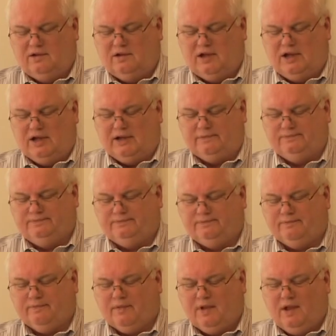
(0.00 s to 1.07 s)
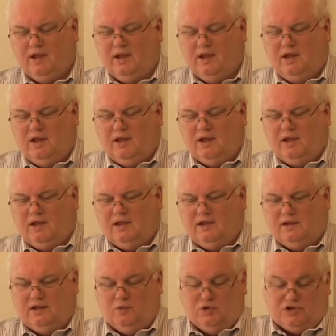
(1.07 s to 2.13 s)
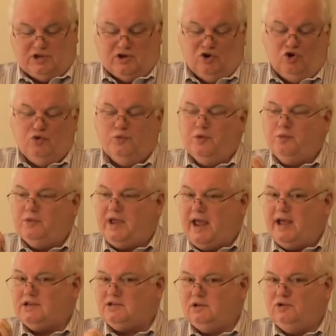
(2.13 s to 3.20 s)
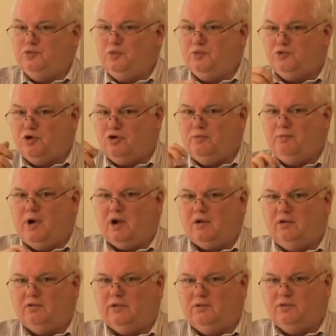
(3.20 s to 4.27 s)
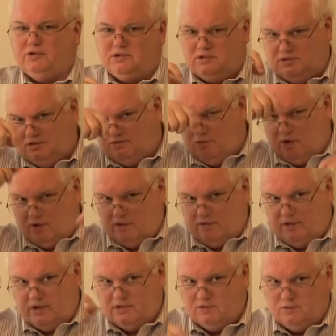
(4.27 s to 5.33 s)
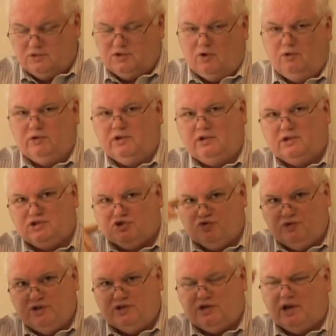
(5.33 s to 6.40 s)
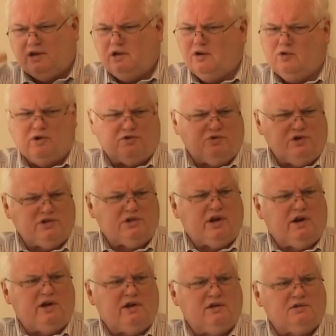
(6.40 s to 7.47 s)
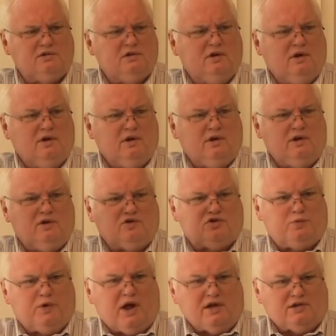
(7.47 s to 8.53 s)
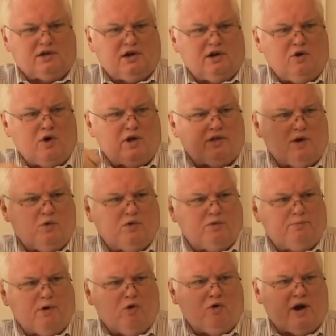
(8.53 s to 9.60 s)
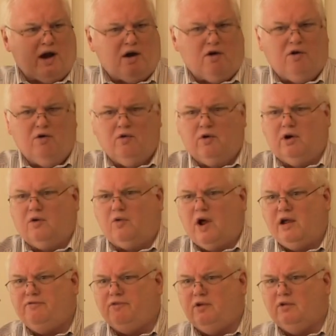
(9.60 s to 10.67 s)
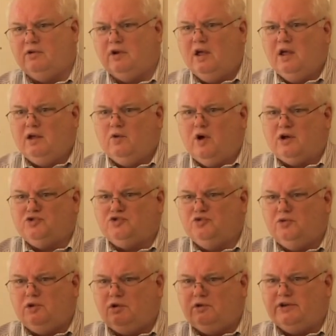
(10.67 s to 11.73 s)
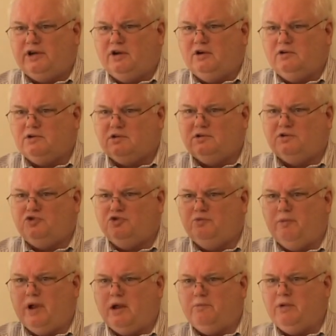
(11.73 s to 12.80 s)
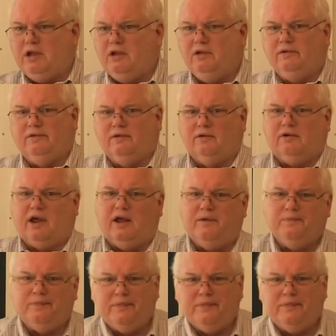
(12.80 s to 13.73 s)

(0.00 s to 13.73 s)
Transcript: um, it was an aluminum, cast aluminum turnbuckle that was one of the things that was holding this tree stand. You know what a tree stand is? You know, some guys are going to go out there with a bow and arrow or a rifle, go out and shoot little deers, shoot Bambi. Okay.